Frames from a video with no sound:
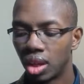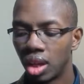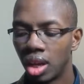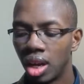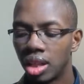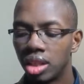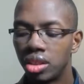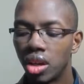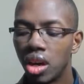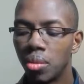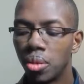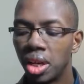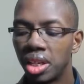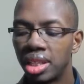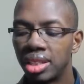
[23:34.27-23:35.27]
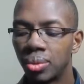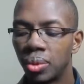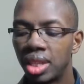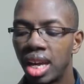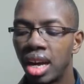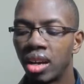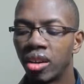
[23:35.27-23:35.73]
The Dharma is
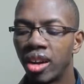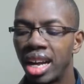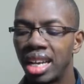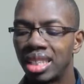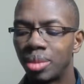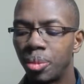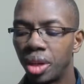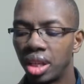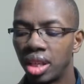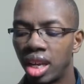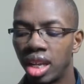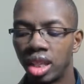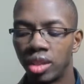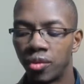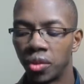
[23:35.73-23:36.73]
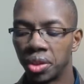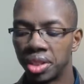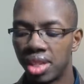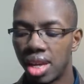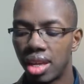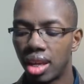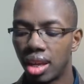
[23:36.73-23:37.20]
without grasping and
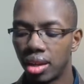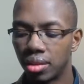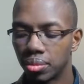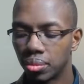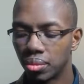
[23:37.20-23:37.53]
forsaking.